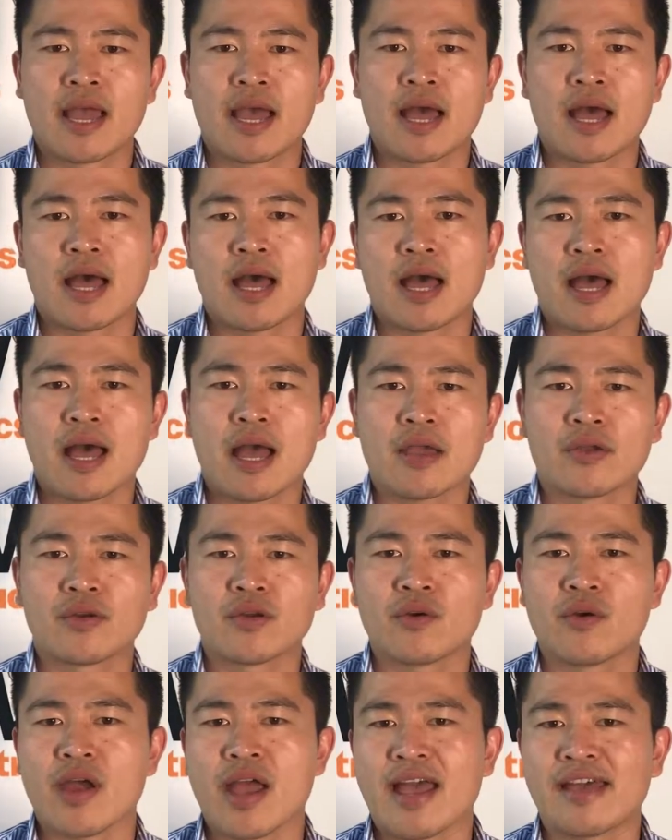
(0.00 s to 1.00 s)

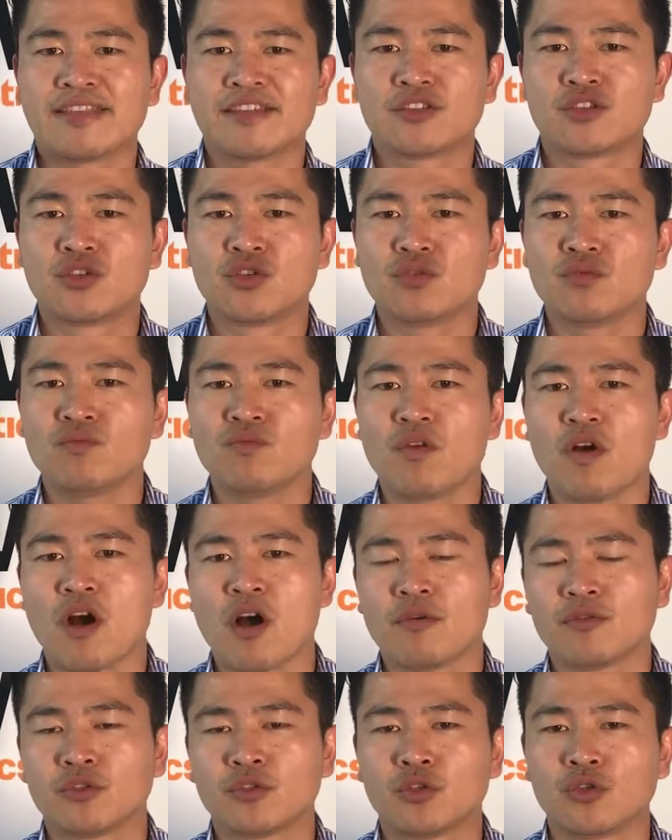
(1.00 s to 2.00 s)
At the June
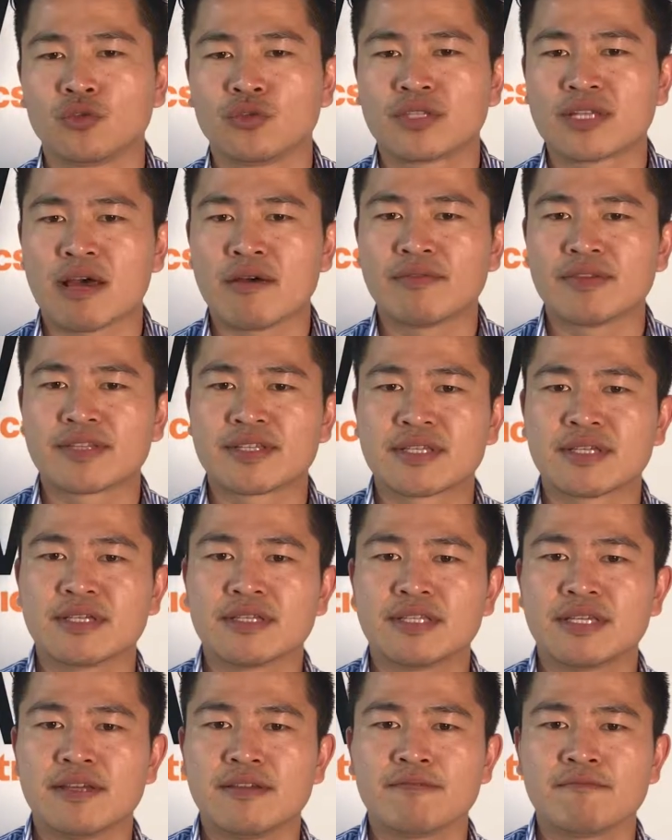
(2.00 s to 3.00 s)
of
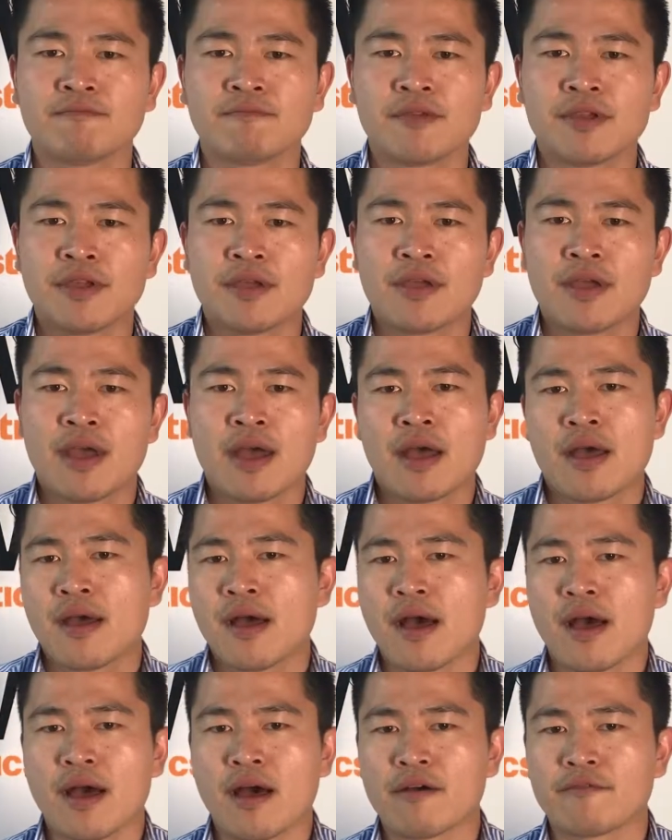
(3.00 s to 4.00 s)
2013,
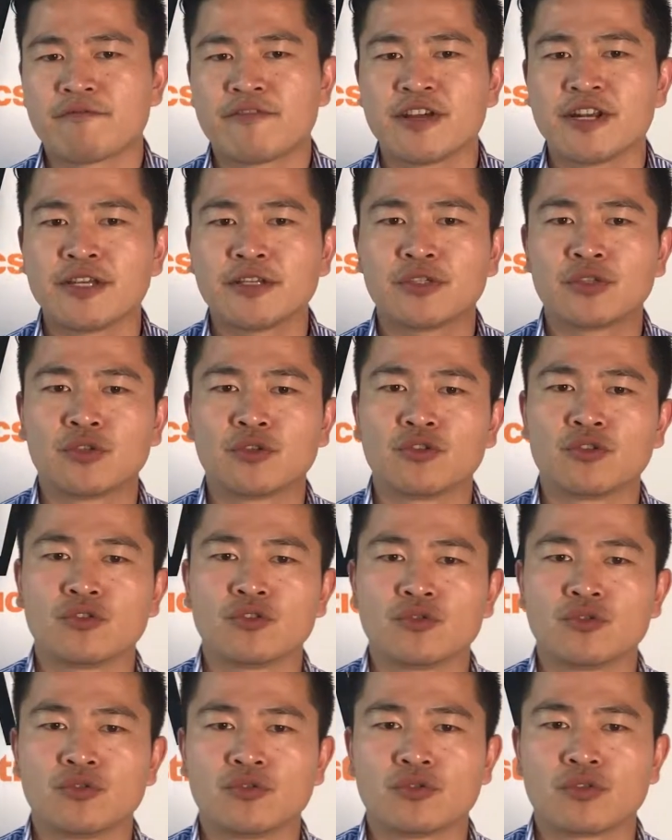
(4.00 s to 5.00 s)
failure
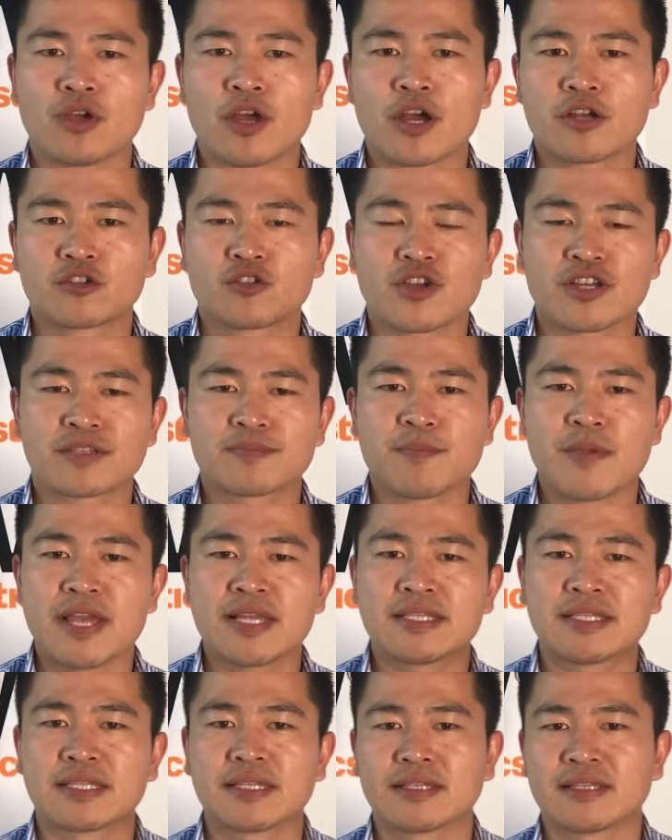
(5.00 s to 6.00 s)
to
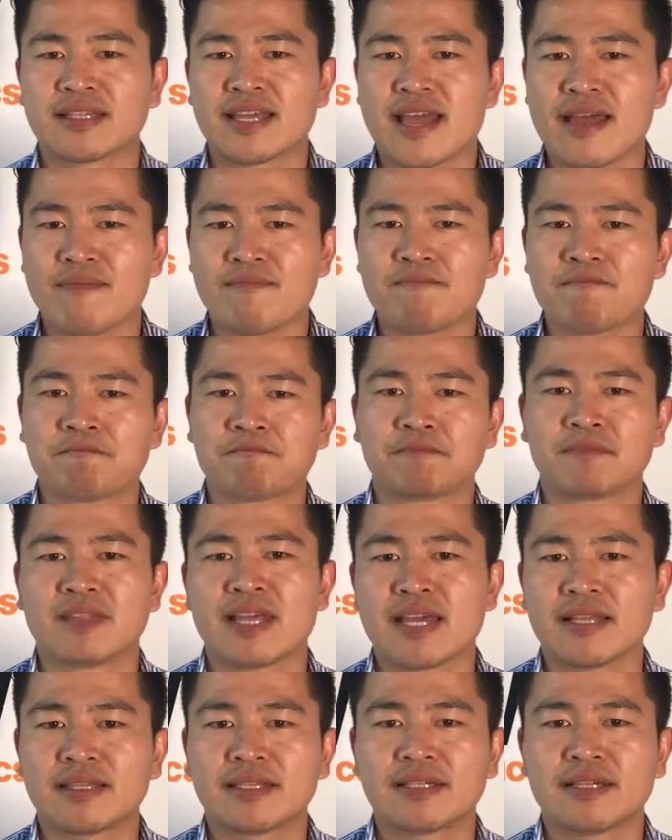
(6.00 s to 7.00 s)
transmit the 10
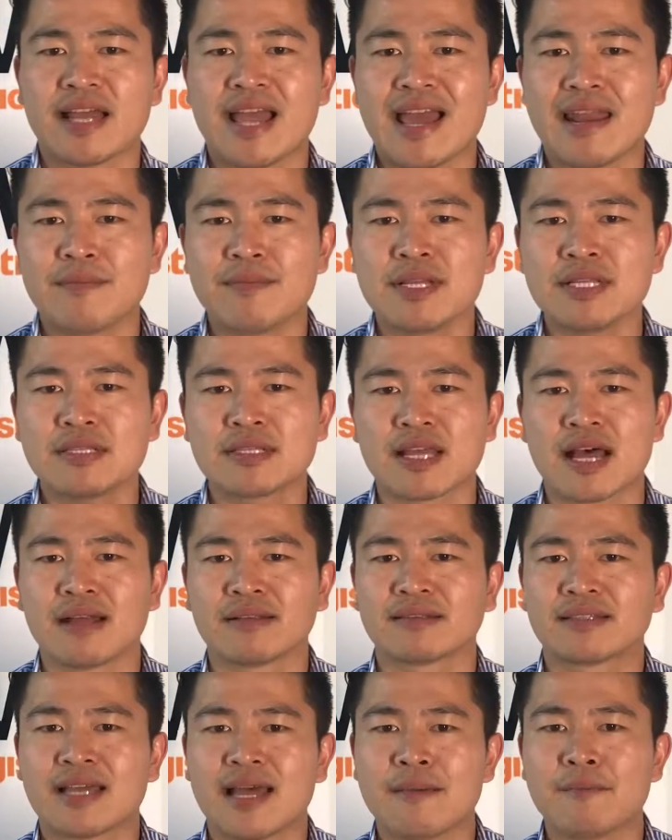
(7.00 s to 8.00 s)
data elements
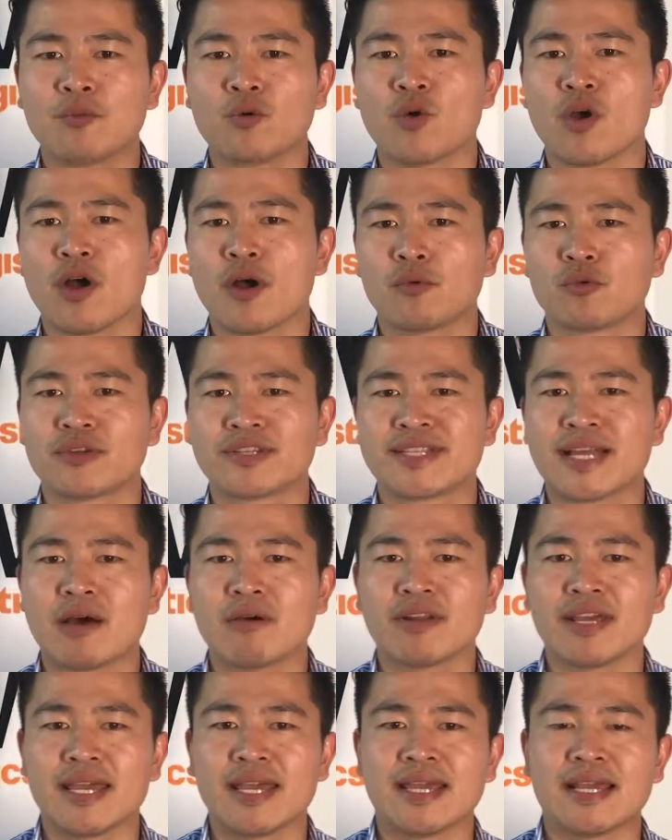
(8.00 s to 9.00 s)
on time will
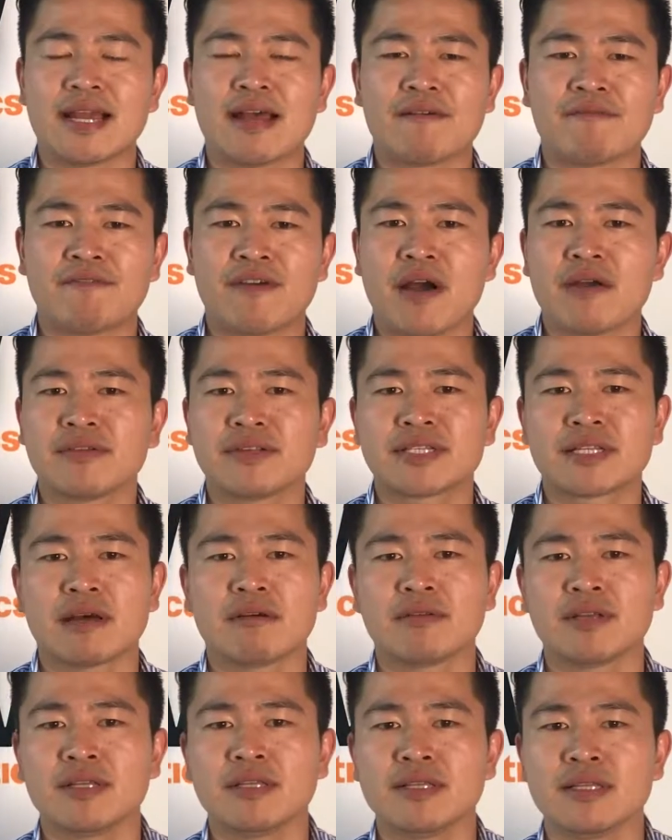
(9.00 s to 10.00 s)
result in a
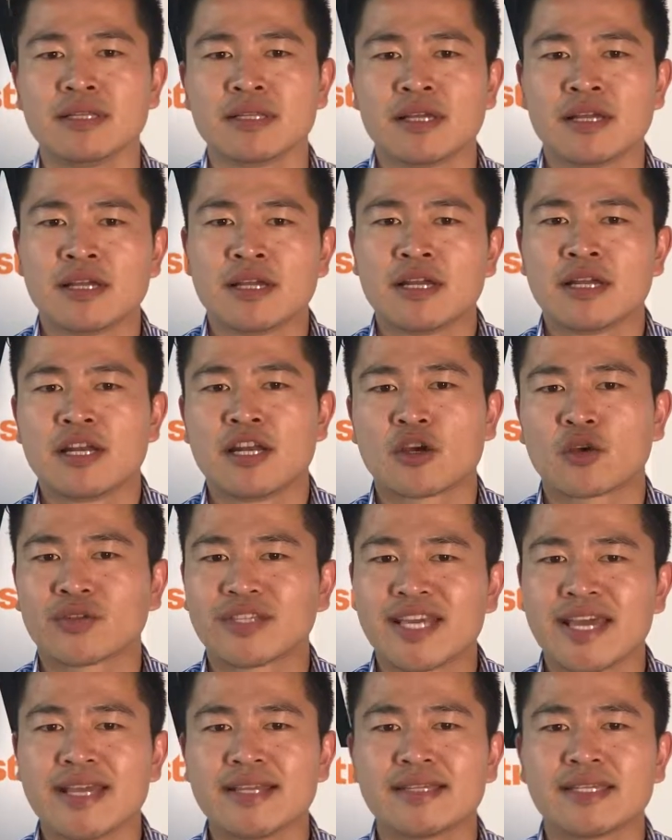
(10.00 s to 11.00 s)
5,000
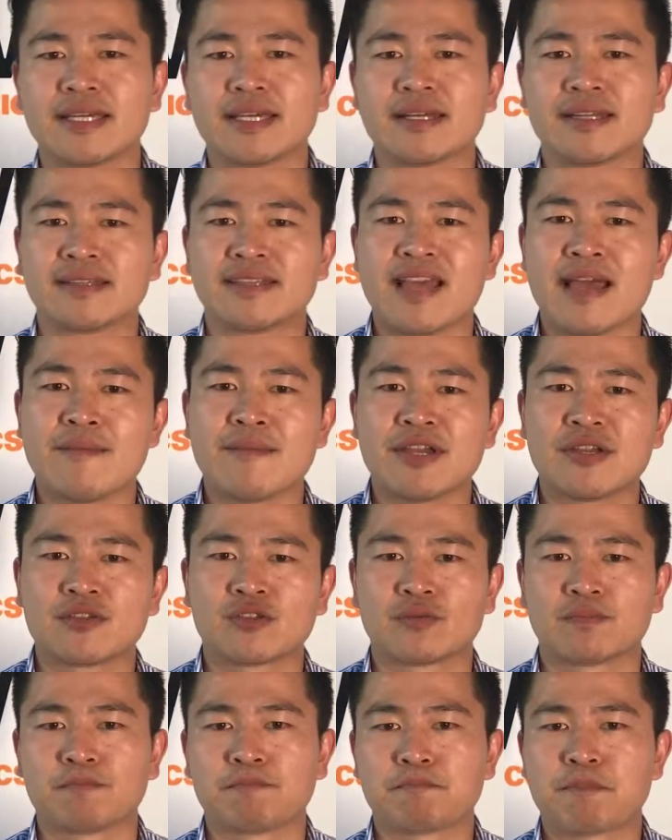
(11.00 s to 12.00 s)
liquidated
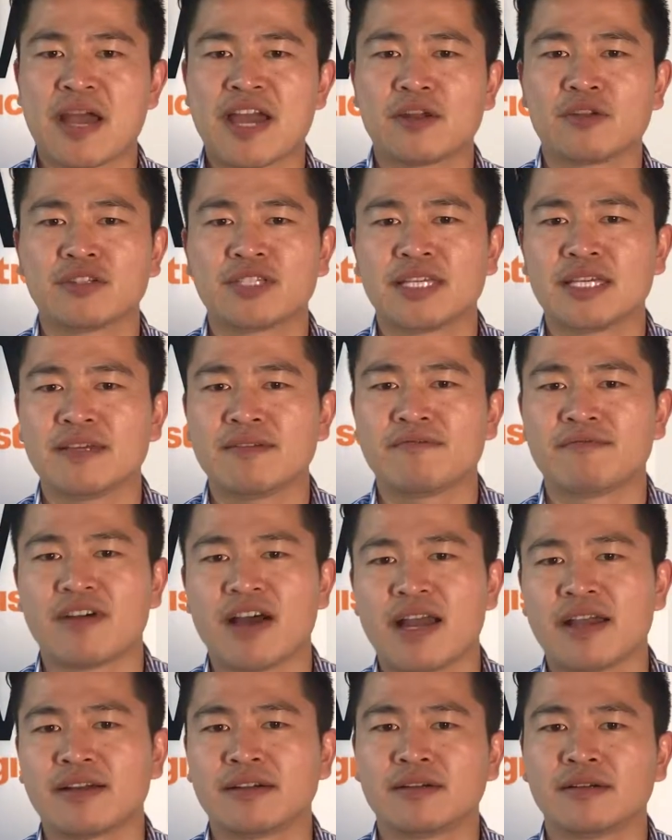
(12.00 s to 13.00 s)
damage penalty
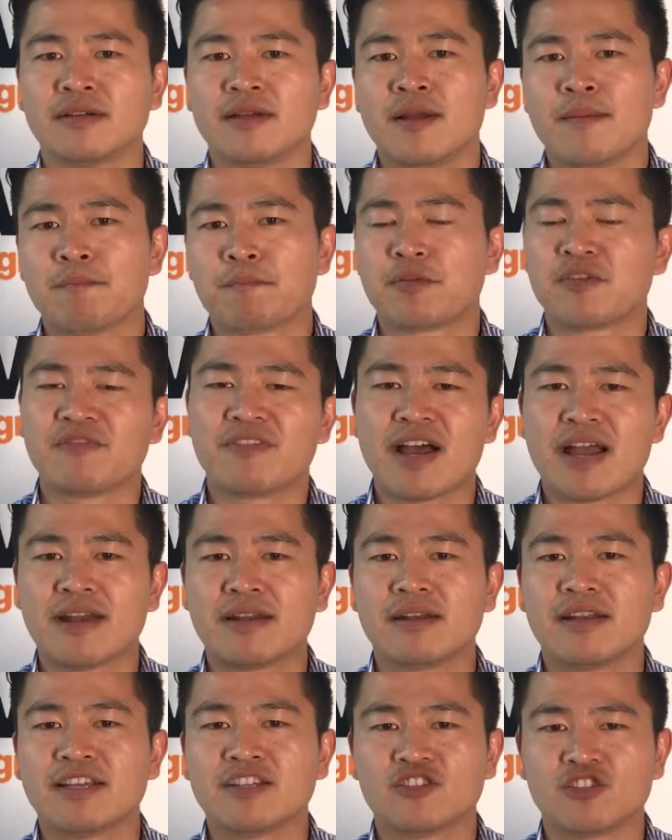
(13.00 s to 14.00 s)
via
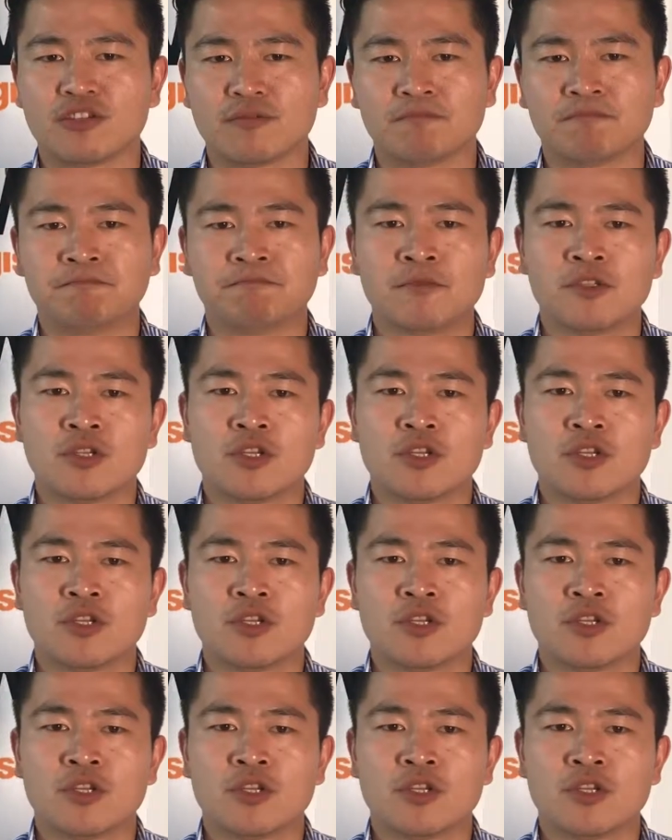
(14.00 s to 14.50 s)
violation.